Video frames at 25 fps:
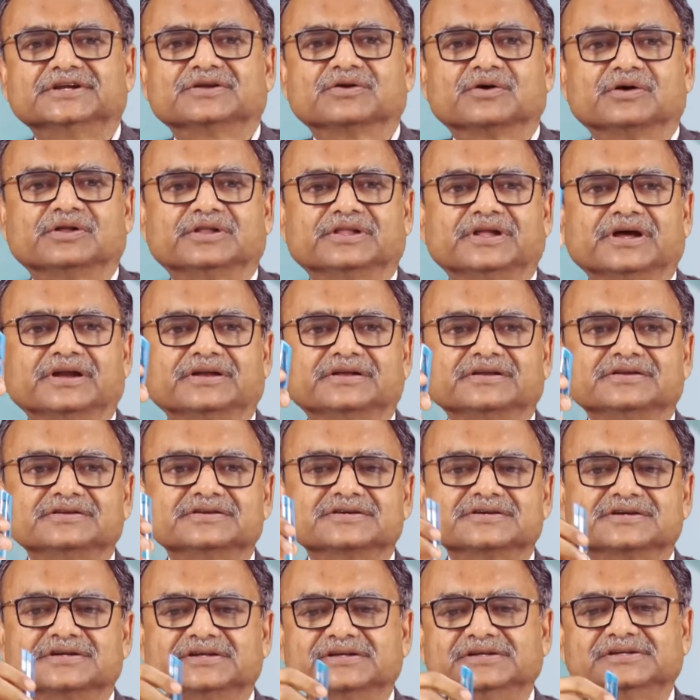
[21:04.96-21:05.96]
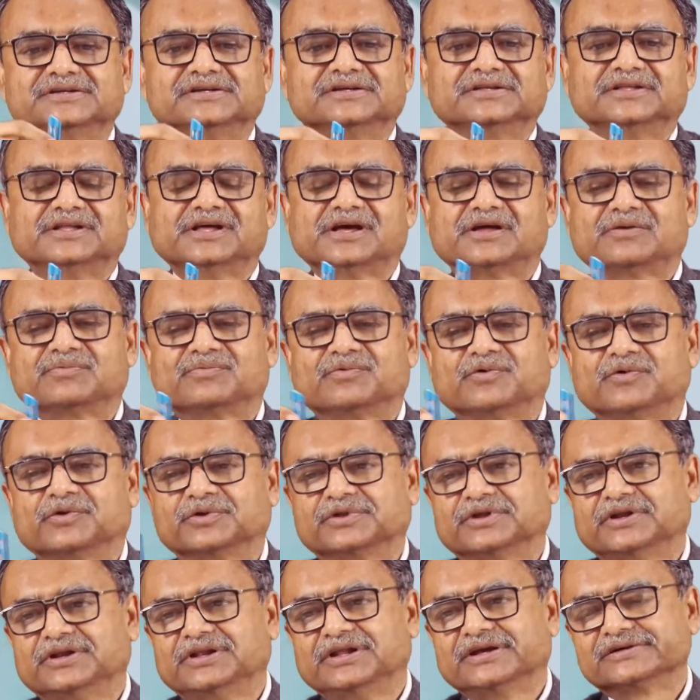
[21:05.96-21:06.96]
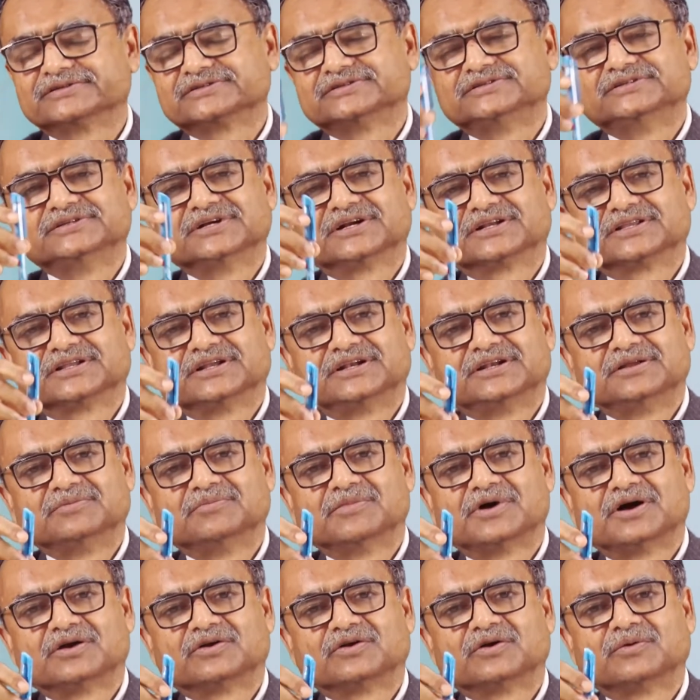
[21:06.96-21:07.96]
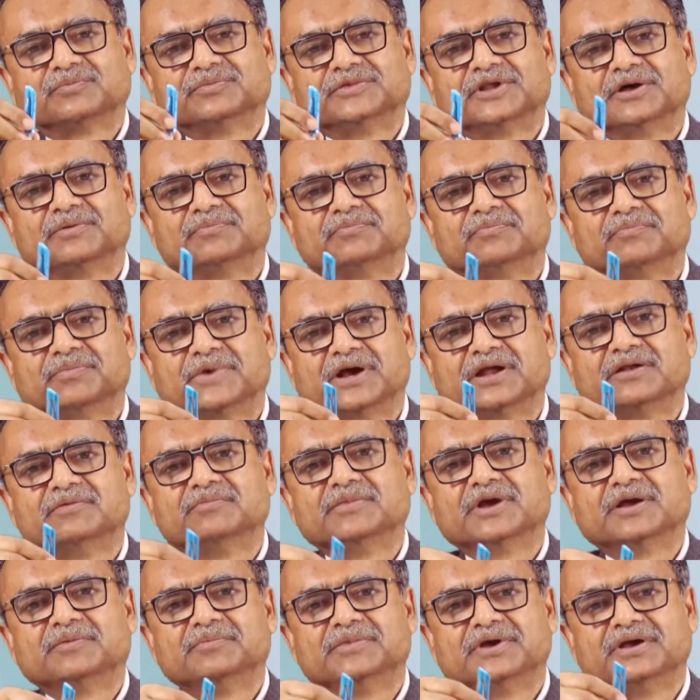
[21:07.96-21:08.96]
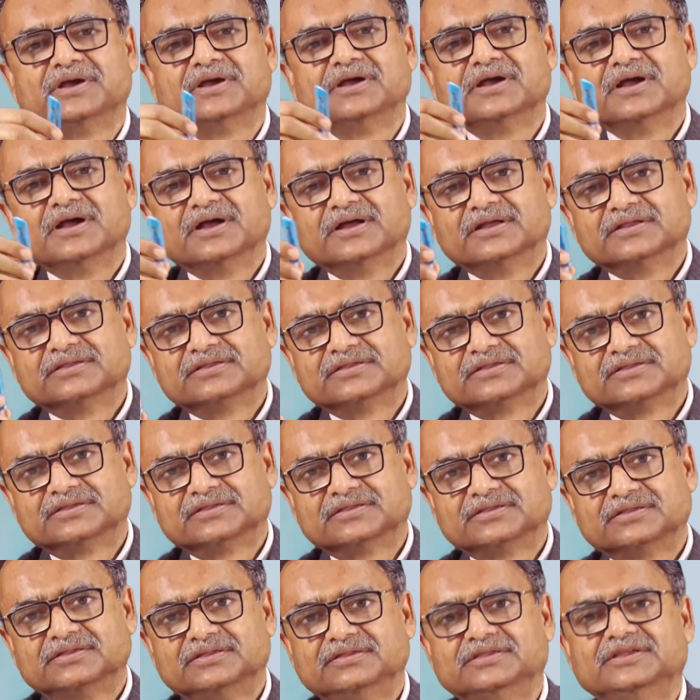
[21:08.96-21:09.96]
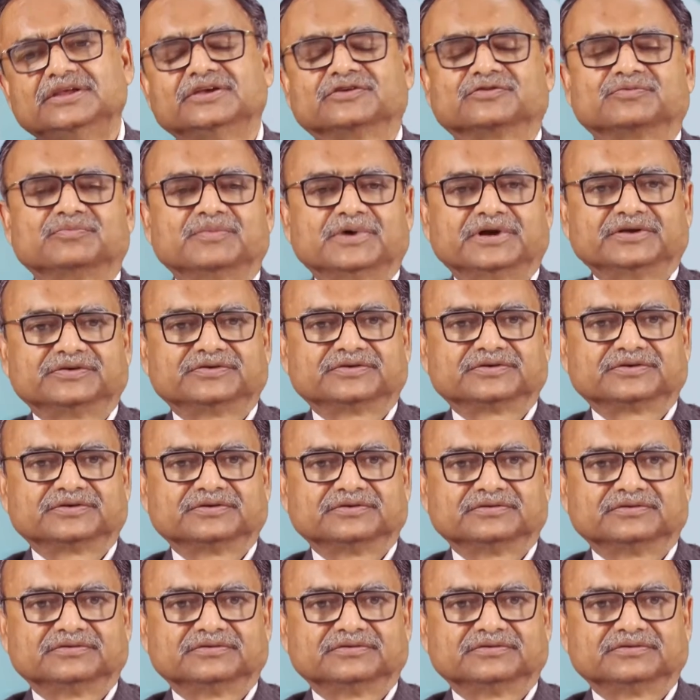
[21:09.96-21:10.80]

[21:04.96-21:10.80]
and all that increasing, therefore the next year the demand of the pen may be this much.